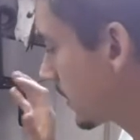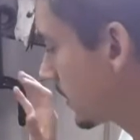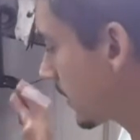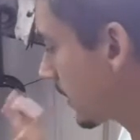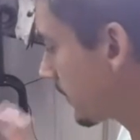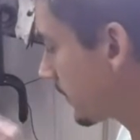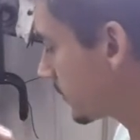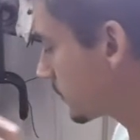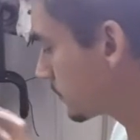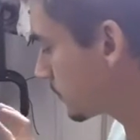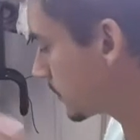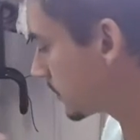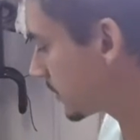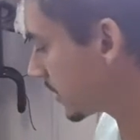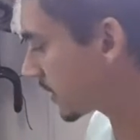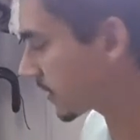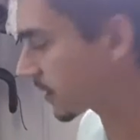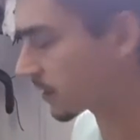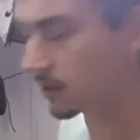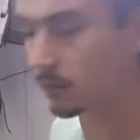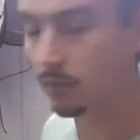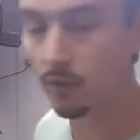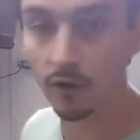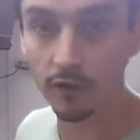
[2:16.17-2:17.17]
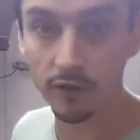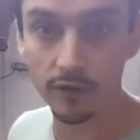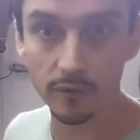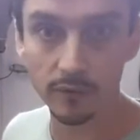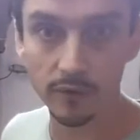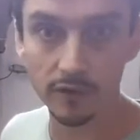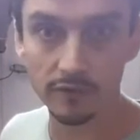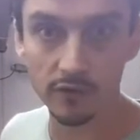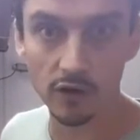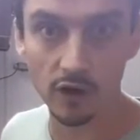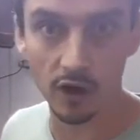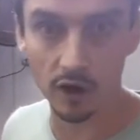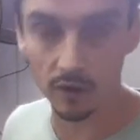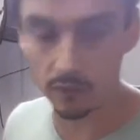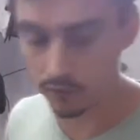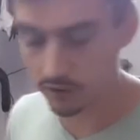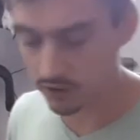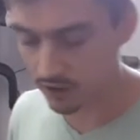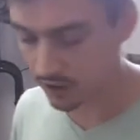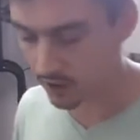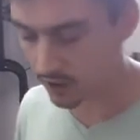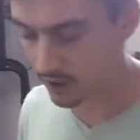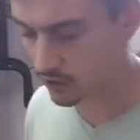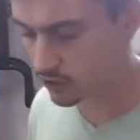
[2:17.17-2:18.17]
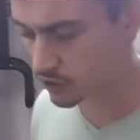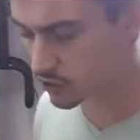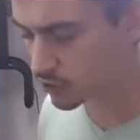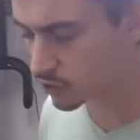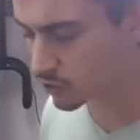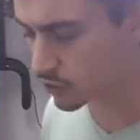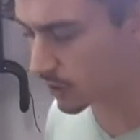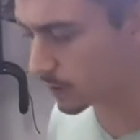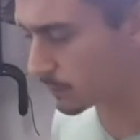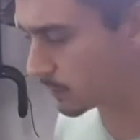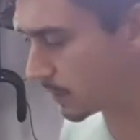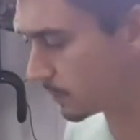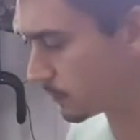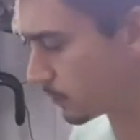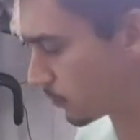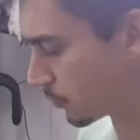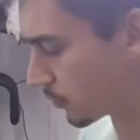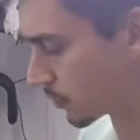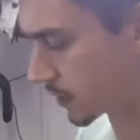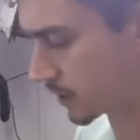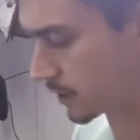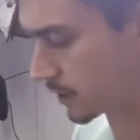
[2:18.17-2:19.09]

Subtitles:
Now this particular one that we've got was in extremely poor